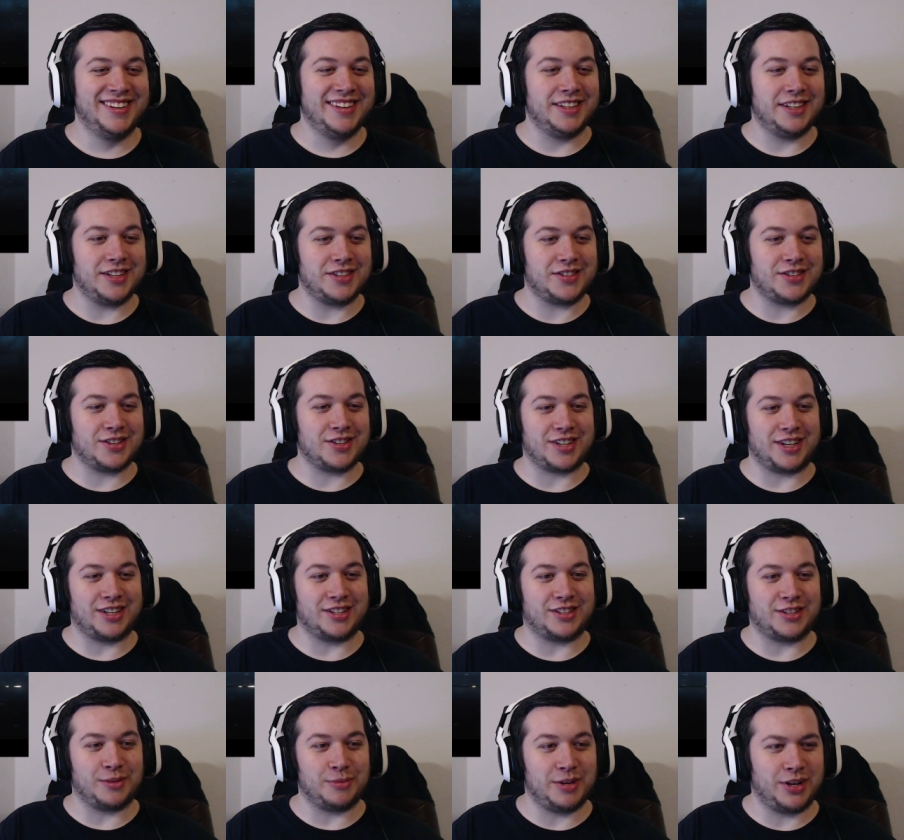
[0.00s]
This looks like it's
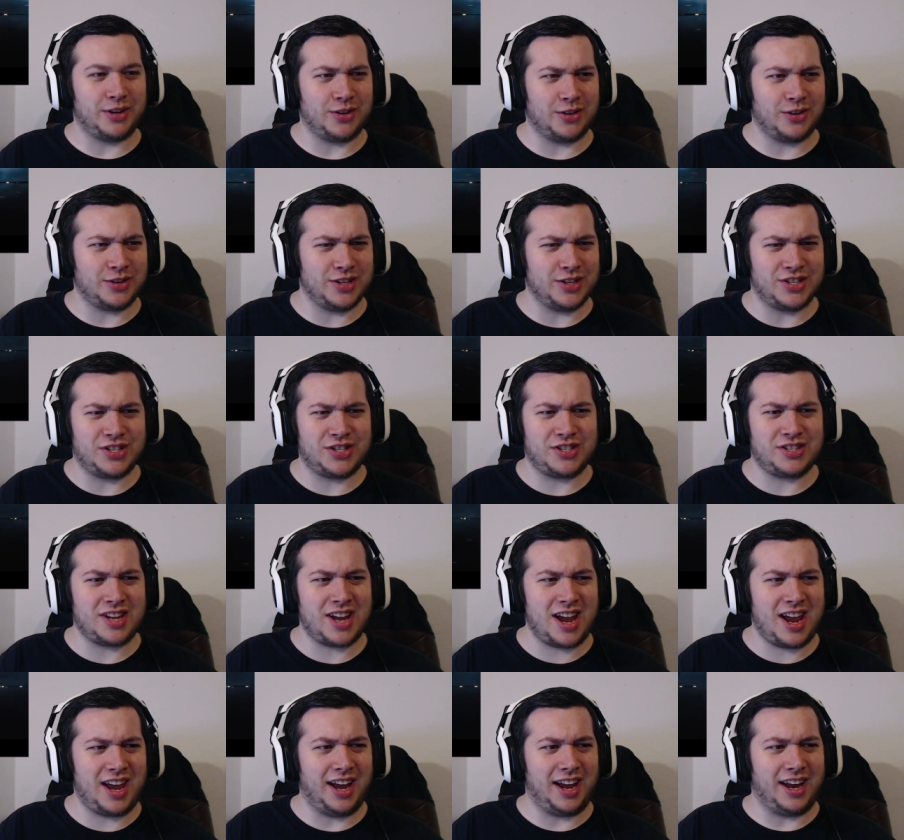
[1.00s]
gonna be
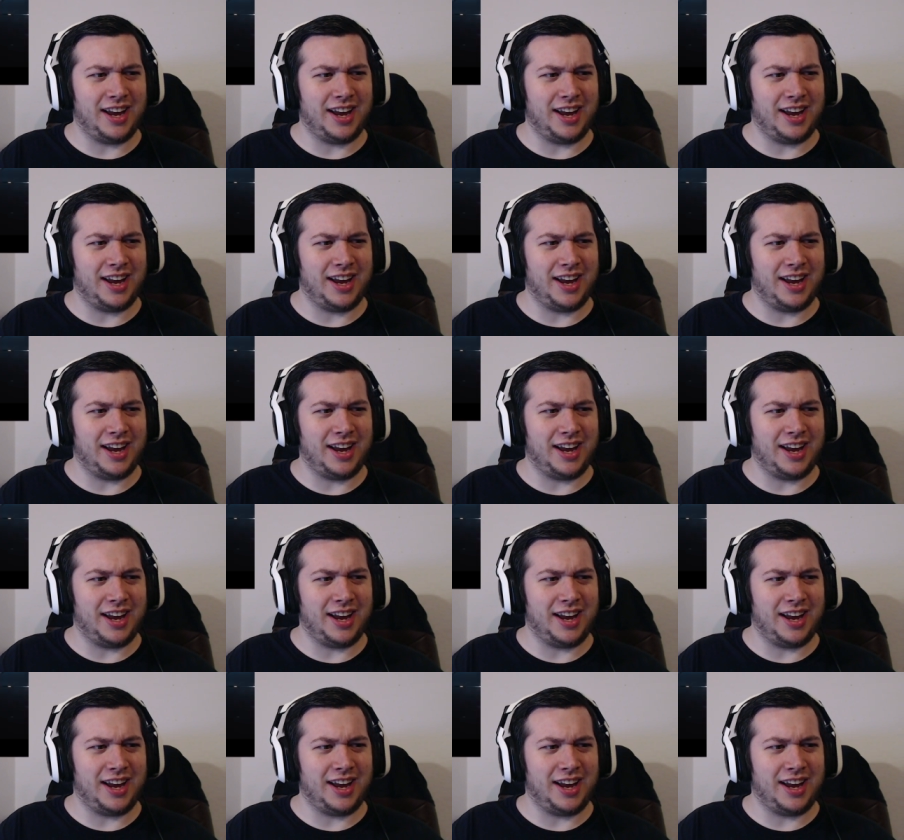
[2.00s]
insane.